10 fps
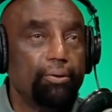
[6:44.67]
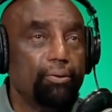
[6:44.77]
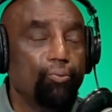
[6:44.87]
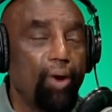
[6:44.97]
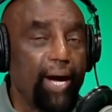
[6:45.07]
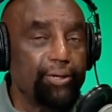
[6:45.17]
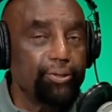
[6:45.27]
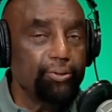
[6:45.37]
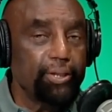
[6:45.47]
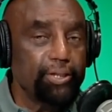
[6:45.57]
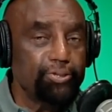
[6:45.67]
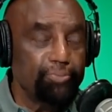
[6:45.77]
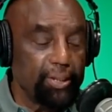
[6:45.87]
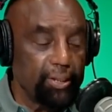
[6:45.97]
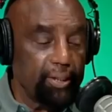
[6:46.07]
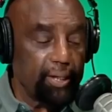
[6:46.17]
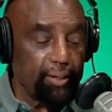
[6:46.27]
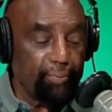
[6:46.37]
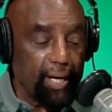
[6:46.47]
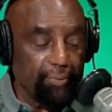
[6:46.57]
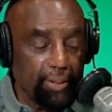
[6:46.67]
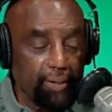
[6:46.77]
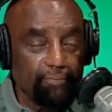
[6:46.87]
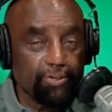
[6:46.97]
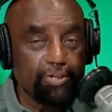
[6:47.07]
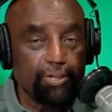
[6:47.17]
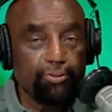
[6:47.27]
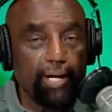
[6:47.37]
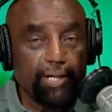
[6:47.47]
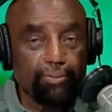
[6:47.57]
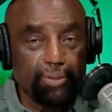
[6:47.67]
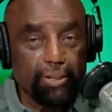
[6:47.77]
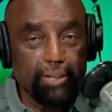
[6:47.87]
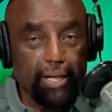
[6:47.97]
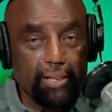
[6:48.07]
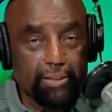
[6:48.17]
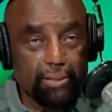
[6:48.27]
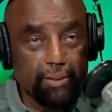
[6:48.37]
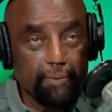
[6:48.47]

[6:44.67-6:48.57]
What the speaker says: Why do you need to believe that? The Bible never said you had to believe that.